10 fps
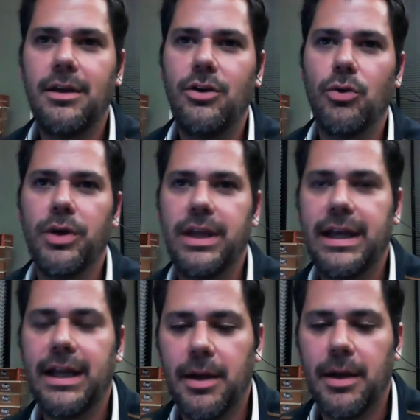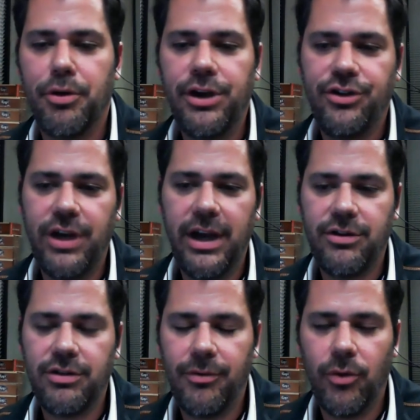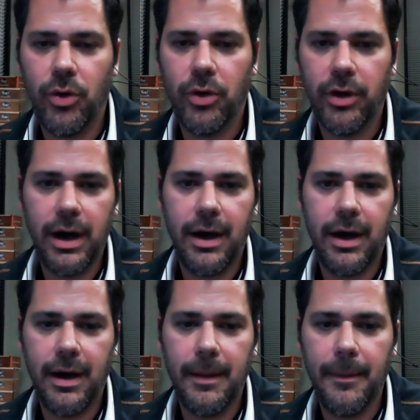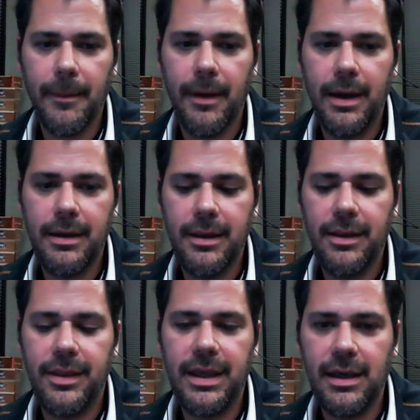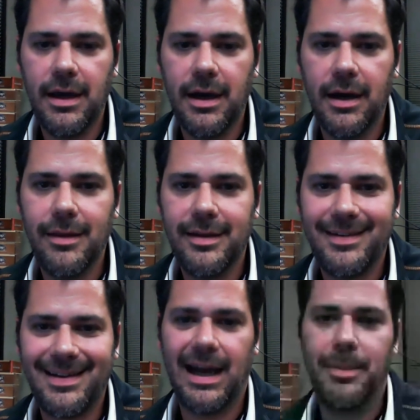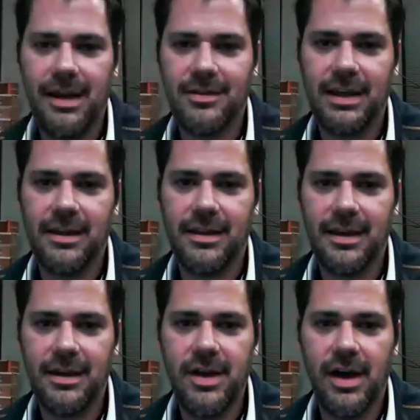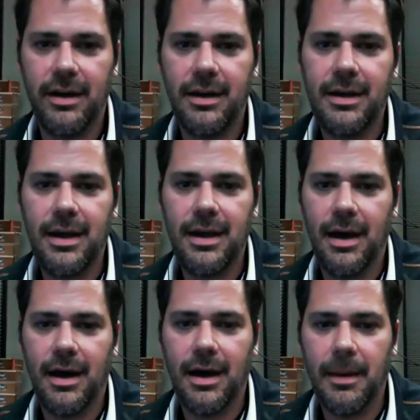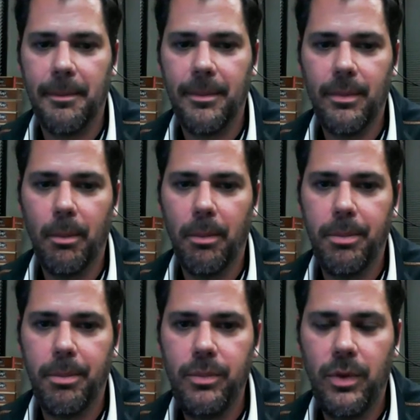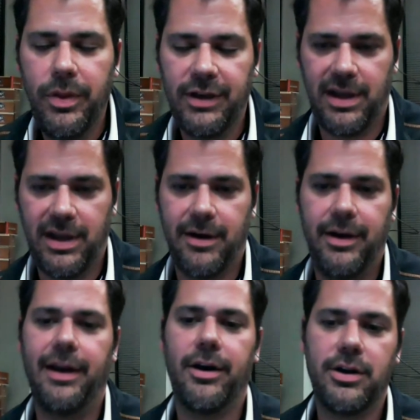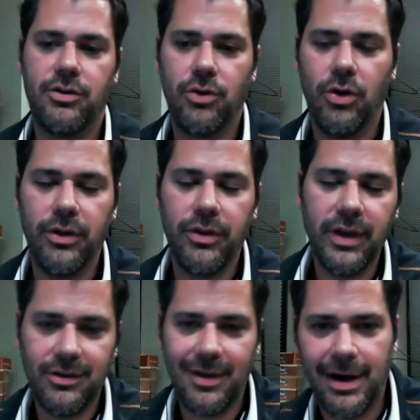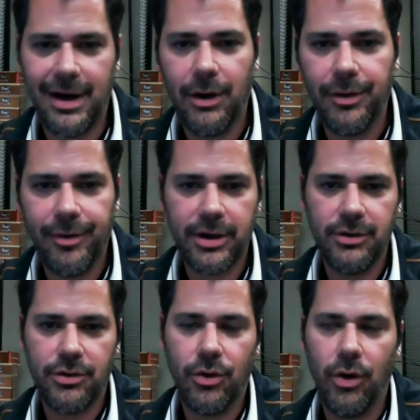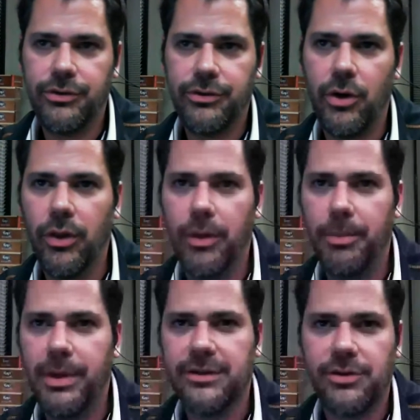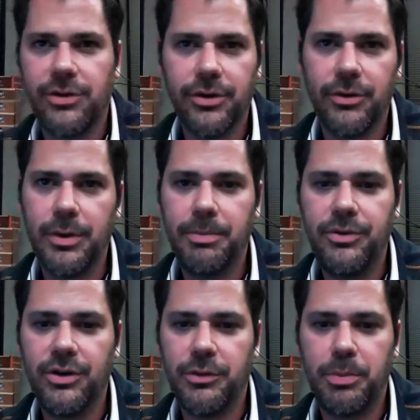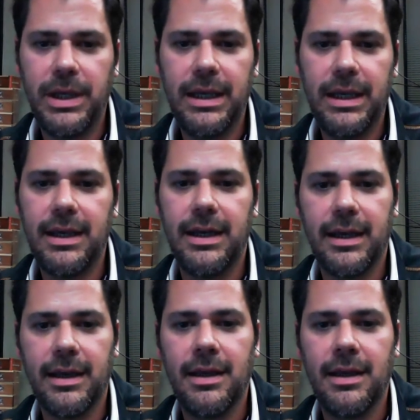you really get an appreciation for uh, the, uh, the time it takes to get things done, um, things that are in our control and things that are out of our control. So the biggest hurdle would just be getting,